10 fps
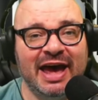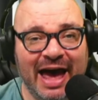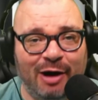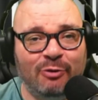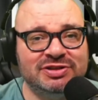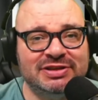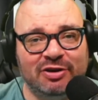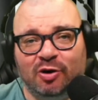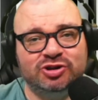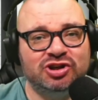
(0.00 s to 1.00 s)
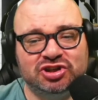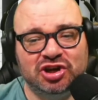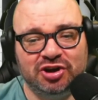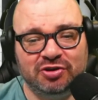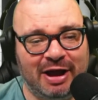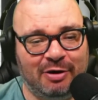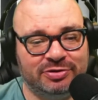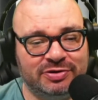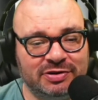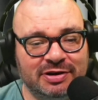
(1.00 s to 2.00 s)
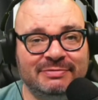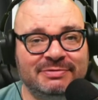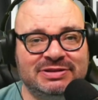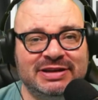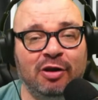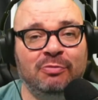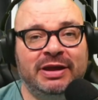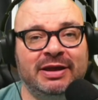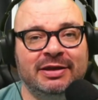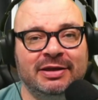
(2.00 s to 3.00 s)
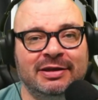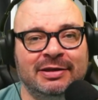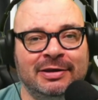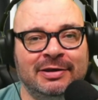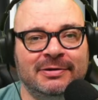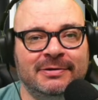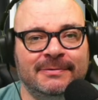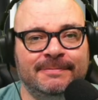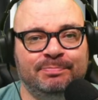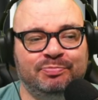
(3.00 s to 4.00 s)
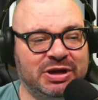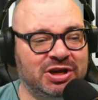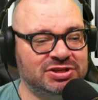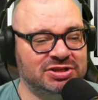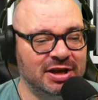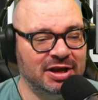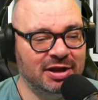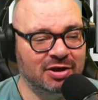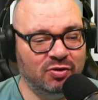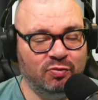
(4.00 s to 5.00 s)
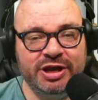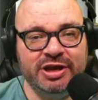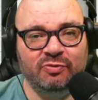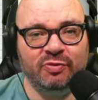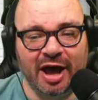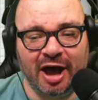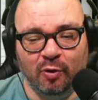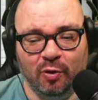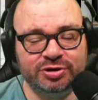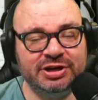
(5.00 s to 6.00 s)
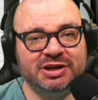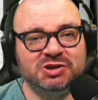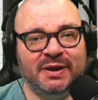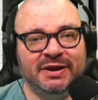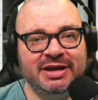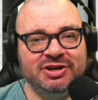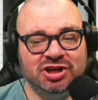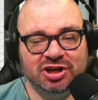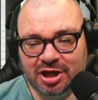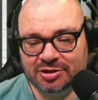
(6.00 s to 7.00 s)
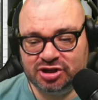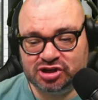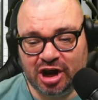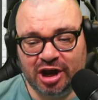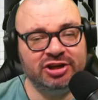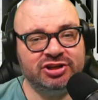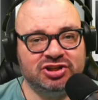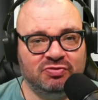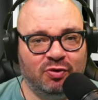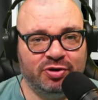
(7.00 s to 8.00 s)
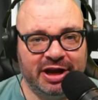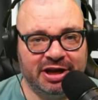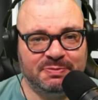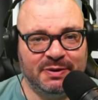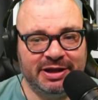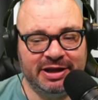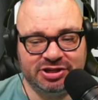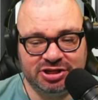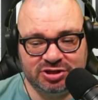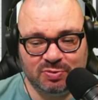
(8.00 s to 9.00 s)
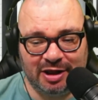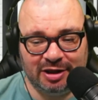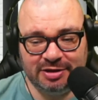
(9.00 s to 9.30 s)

How is that all just turned around? Tell me. Because we are owed an explanation. The journalists are owed an explanation as well.